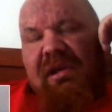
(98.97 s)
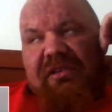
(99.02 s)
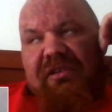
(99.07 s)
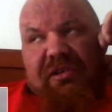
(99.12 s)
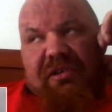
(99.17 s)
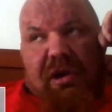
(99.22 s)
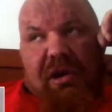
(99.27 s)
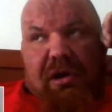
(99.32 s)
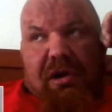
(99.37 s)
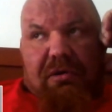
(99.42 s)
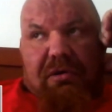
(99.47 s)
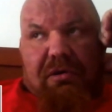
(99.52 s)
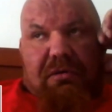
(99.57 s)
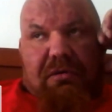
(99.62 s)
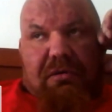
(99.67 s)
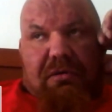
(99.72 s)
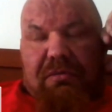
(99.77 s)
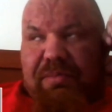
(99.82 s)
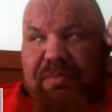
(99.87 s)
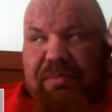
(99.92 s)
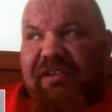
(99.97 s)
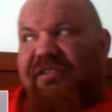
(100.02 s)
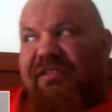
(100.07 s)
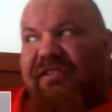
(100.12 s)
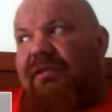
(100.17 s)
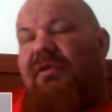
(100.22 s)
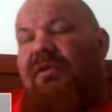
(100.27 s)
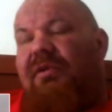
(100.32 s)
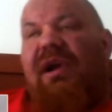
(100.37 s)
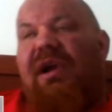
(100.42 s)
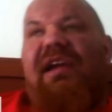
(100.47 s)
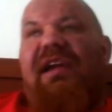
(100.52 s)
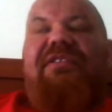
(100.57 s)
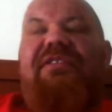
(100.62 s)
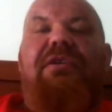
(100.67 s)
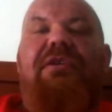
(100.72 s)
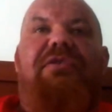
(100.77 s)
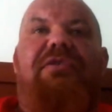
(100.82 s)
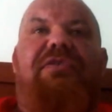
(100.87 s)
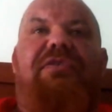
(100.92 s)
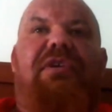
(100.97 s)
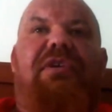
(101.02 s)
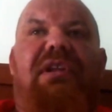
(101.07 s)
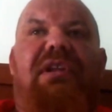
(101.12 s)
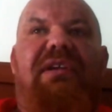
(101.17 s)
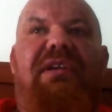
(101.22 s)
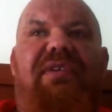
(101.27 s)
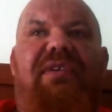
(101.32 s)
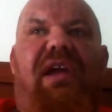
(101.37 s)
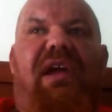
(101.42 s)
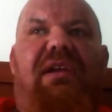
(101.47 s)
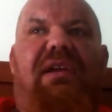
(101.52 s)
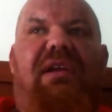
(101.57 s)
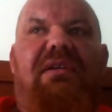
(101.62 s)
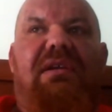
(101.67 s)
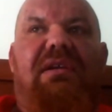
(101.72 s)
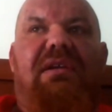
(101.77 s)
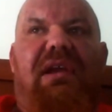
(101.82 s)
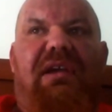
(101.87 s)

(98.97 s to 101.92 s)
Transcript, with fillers: So basically what I do for a living